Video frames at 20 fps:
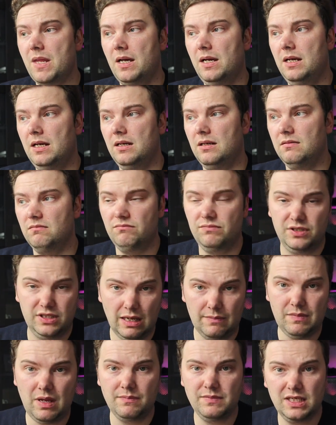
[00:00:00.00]

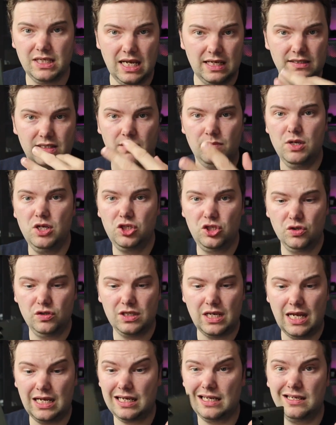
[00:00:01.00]
Sometimes it has some
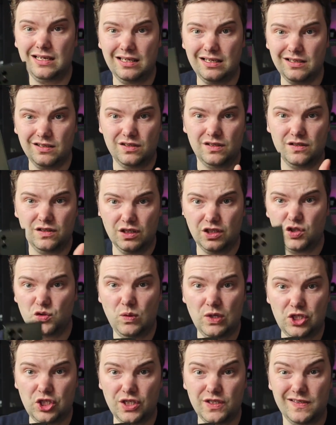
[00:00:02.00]
issues, like it
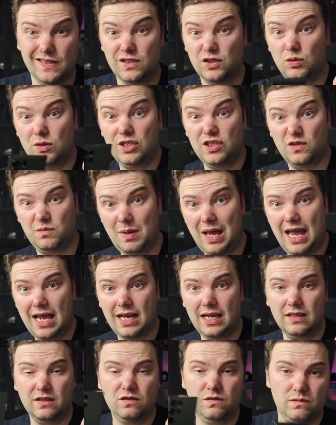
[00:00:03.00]
switches and switches
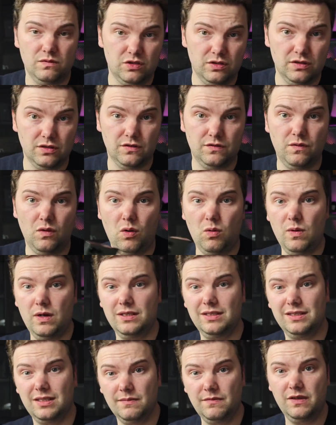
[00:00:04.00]
back and switches
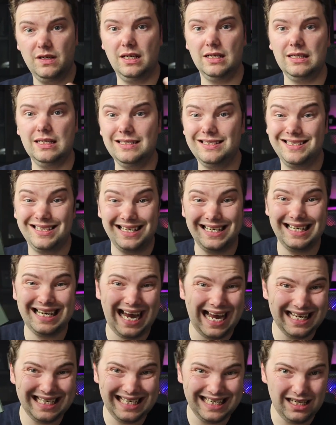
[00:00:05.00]
forward, something like this.
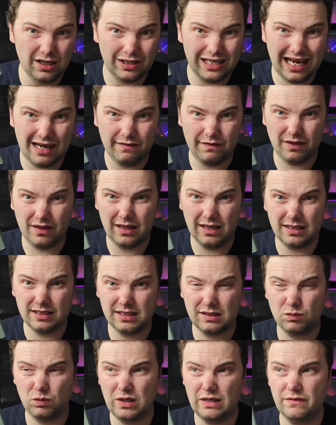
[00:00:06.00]
I did not have
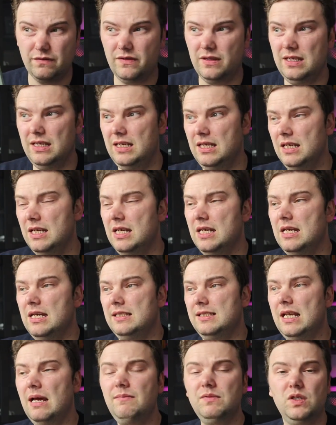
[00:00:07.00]
this with the
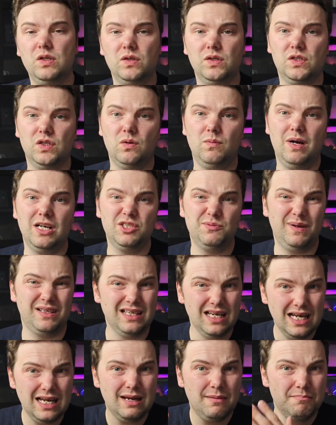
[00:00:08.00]
Samsung so much,
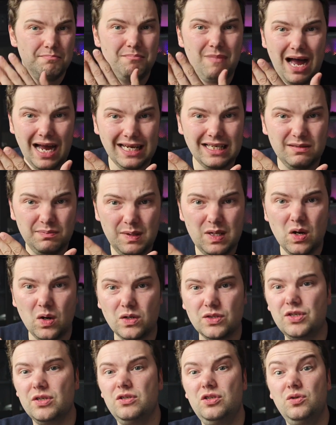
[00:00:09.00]
but might be
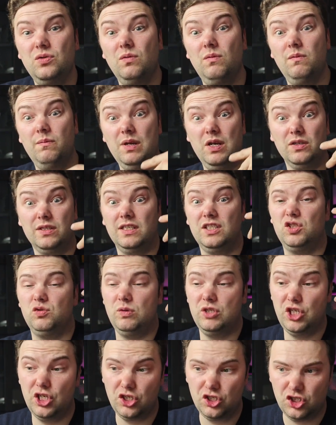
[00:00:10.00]
also due because it's
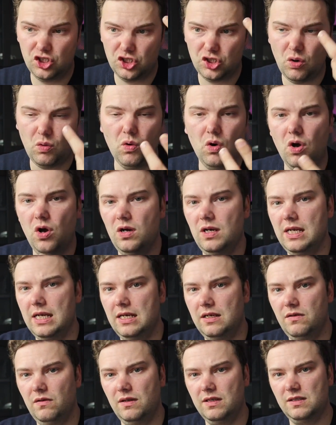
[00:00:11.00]
switching so early
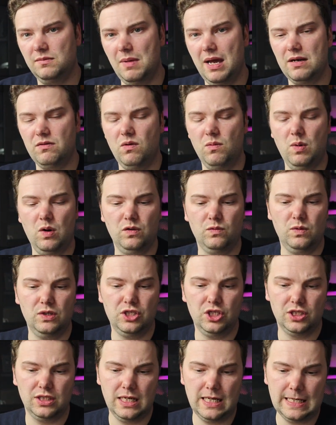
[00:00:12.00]
into this macro mode,
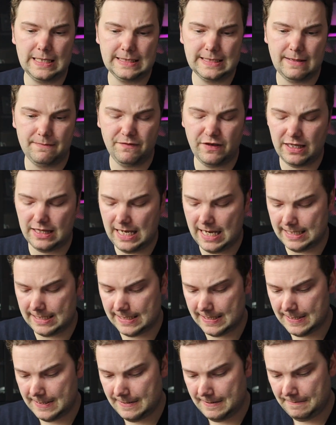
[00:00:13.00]
which is like something
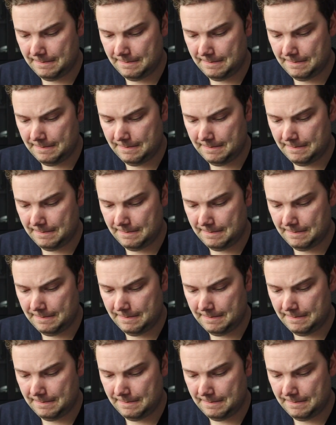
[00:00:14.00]
that,